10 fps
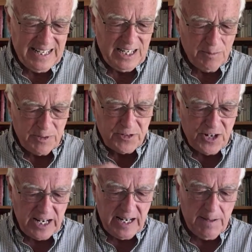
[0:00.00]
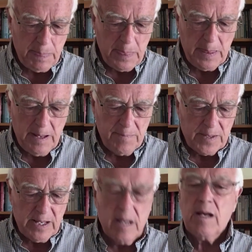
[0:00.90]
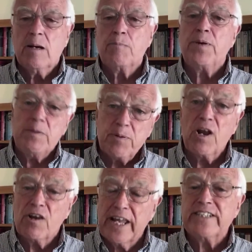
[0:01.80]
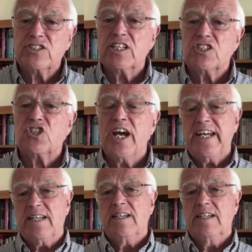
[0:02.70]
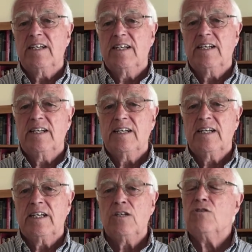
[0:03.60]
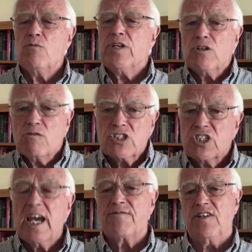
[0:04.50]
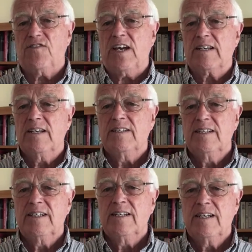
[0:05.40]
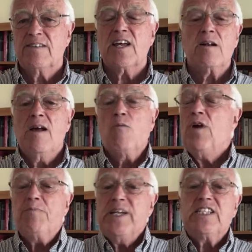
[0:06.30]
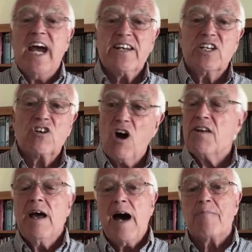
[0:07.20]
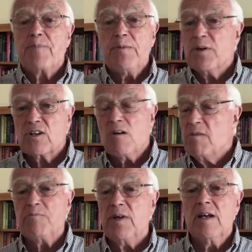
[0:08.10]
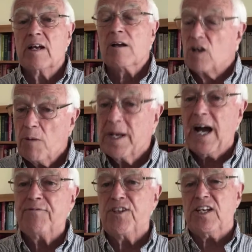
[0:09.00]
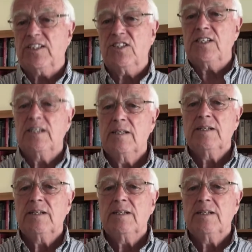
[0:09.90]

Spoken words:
Number 3, people are links in a chain. We don't see everything. We'll be dead and gone, and people coming after us.